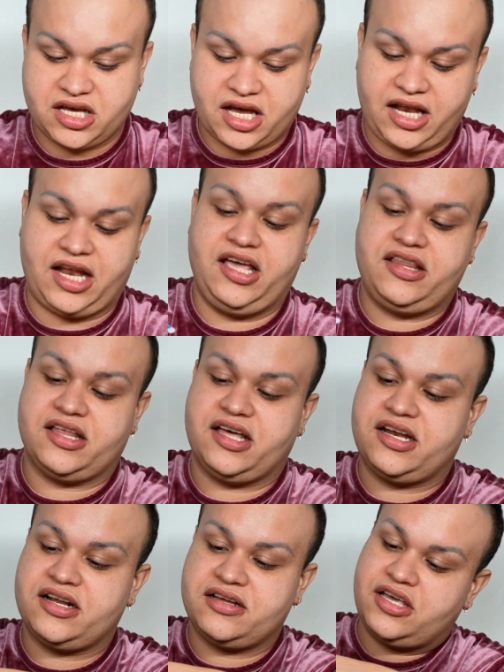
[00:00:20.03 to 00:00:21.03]
I like
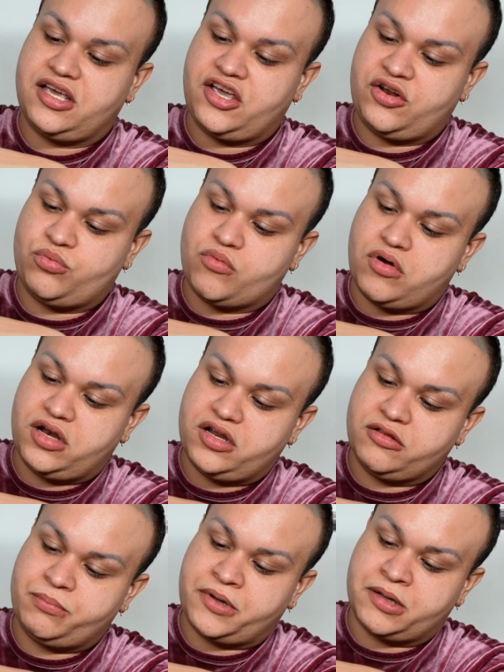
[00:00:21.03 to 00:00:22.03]
that. And one
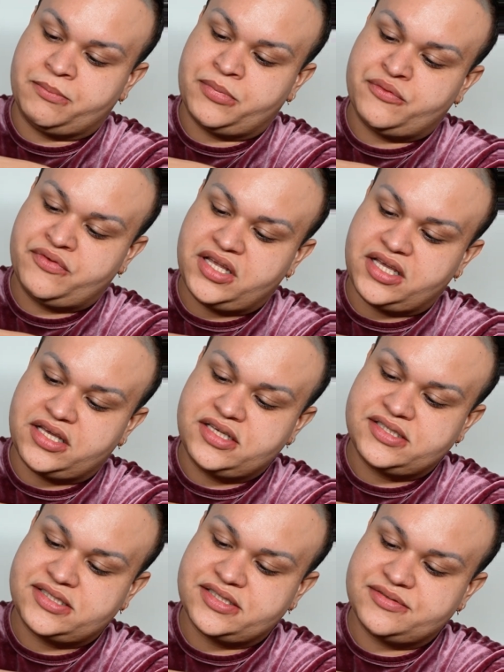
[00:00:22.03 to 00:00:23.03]
little pump of
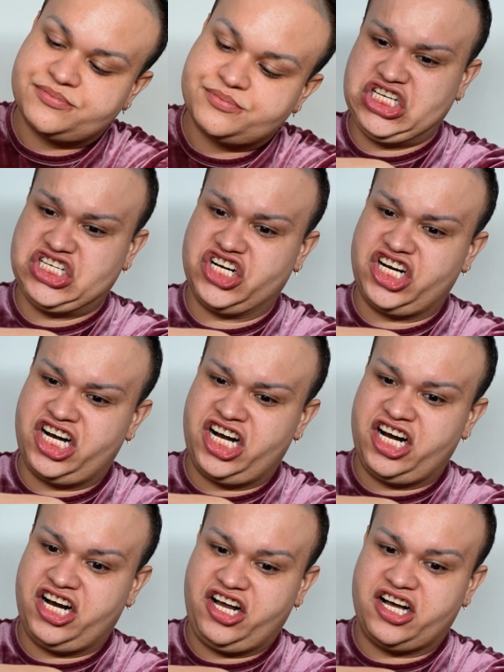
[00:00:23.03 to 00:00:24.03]
these.
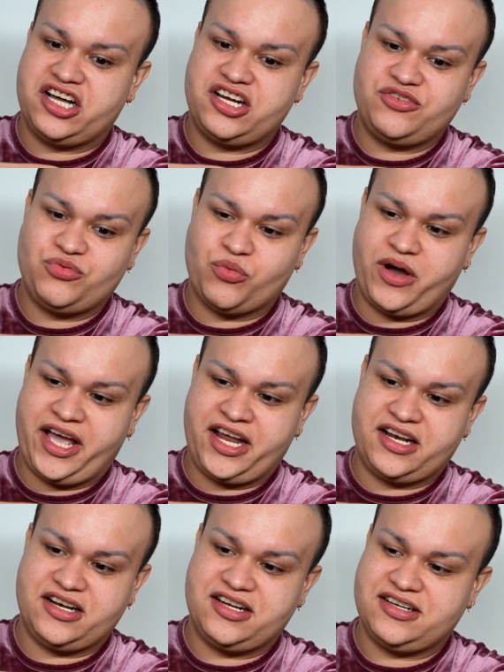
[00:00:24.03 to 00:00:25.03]
Girl,
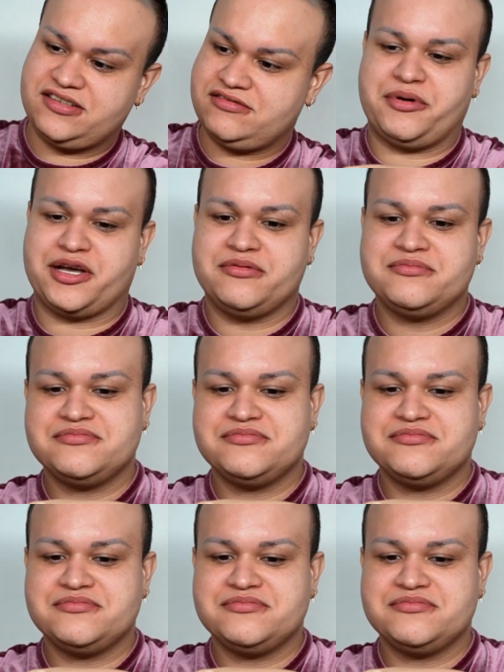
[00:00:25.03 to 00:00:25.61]
when? There we go.